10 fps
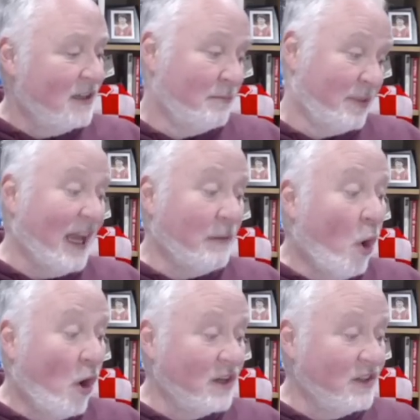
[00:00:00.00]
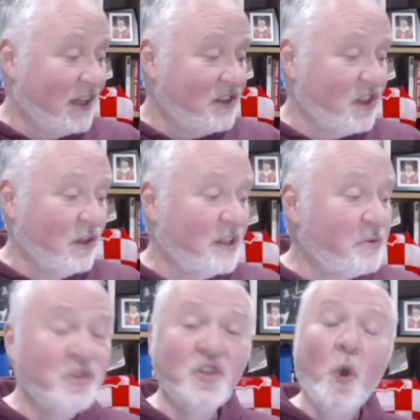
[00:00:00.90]
But then Morgan did too. This
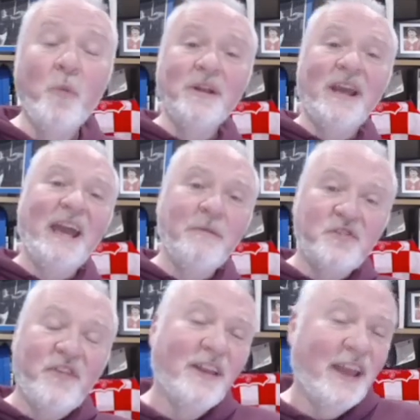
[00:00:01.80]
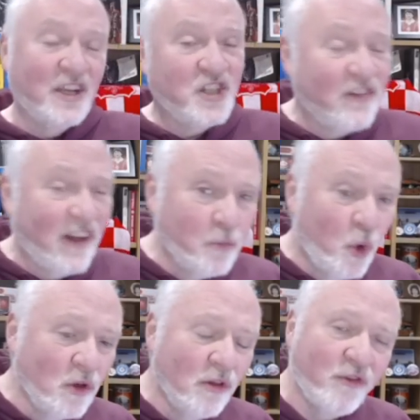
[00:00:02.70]
was an open game which felt like it should have had
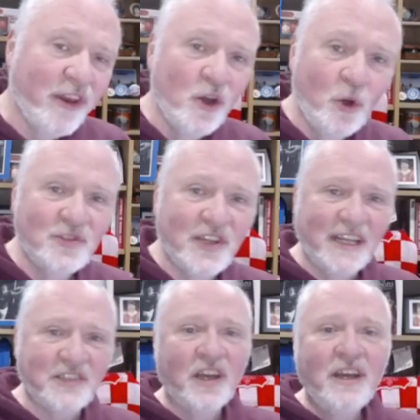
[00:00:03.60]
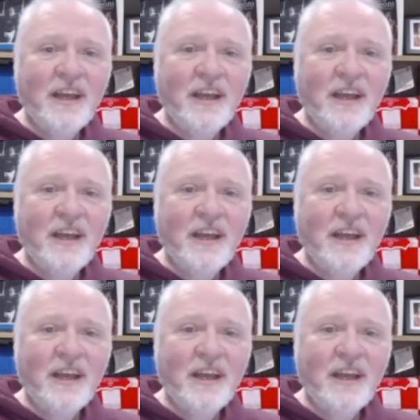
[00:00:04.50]
more than three goals in it,